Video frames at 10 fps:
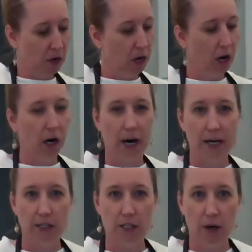All right,
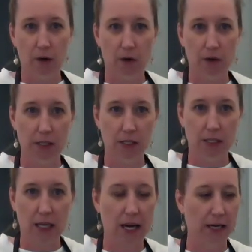so this is
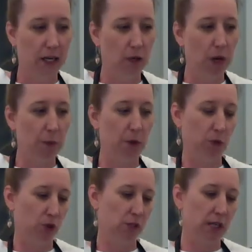cayenne pepper, which
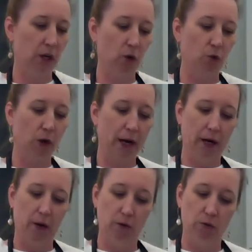is a
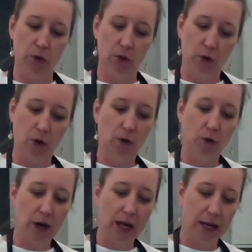ground
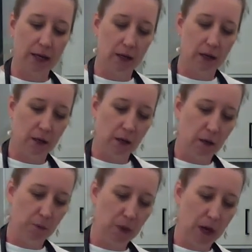red
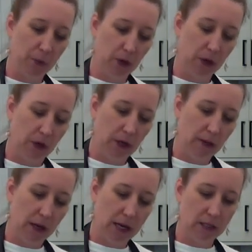pepper that
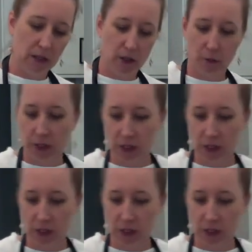has a little bit of